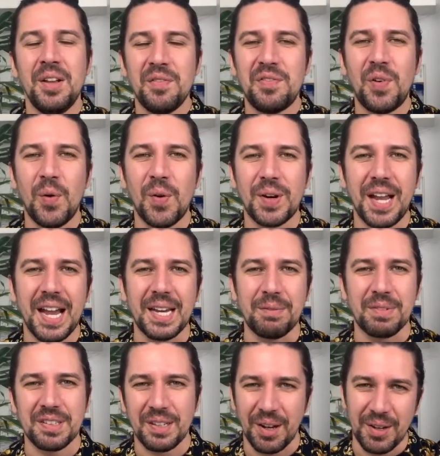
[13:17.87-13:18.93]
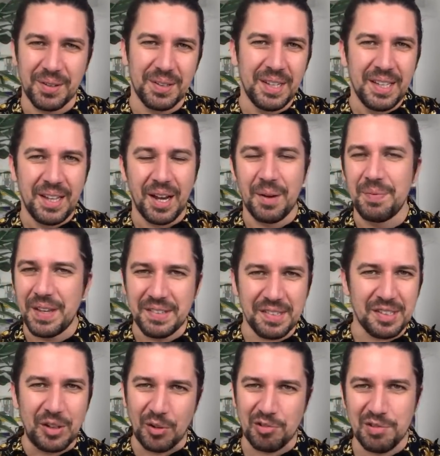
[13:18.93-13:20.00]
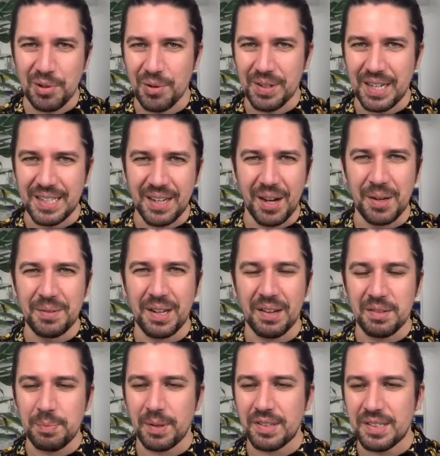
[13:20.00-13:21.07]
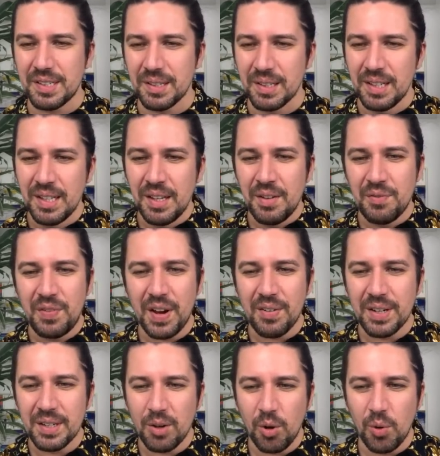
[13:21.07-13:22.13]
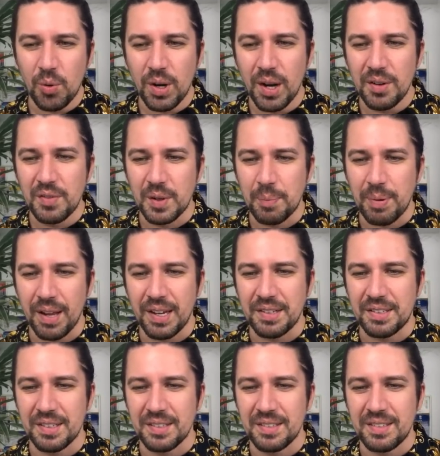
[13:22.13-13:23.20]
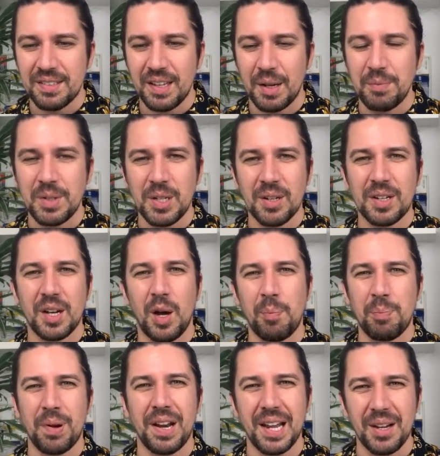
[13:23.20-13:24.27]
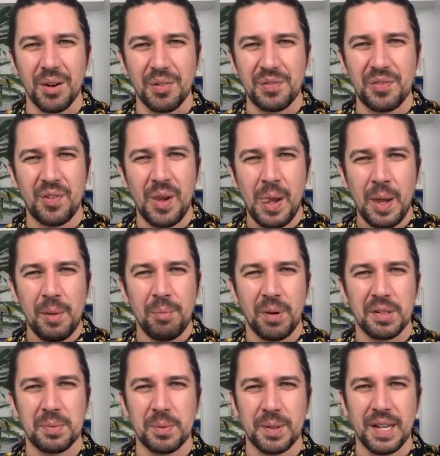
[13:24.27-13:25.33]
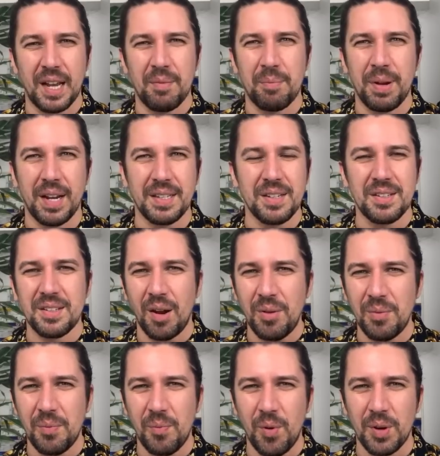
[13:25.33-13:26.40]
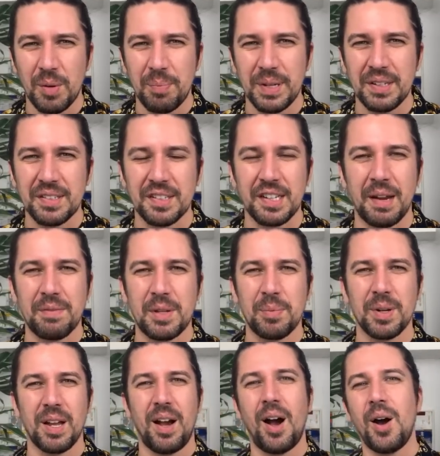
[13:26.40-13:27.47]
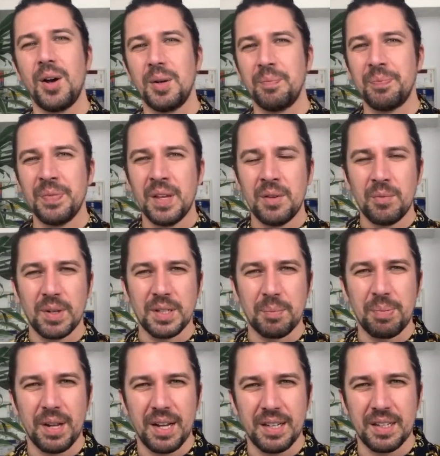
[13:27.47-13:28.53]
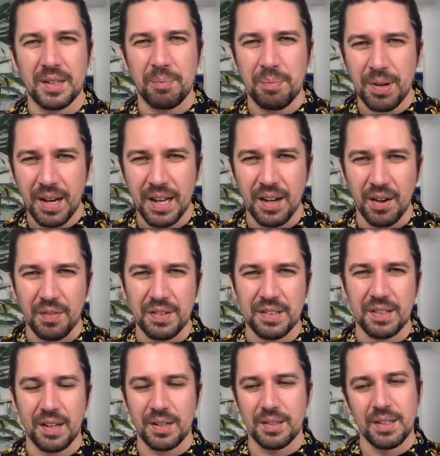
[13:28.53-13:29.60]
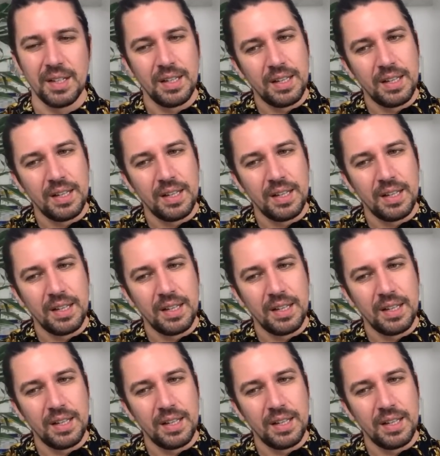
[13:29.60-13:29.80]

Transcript: 4 games. So they're just not drawing any home games, but still very all over the place. And you look at a playoff possible campaign, you don't want to be susceptible at home when you're playing in the playoffs. So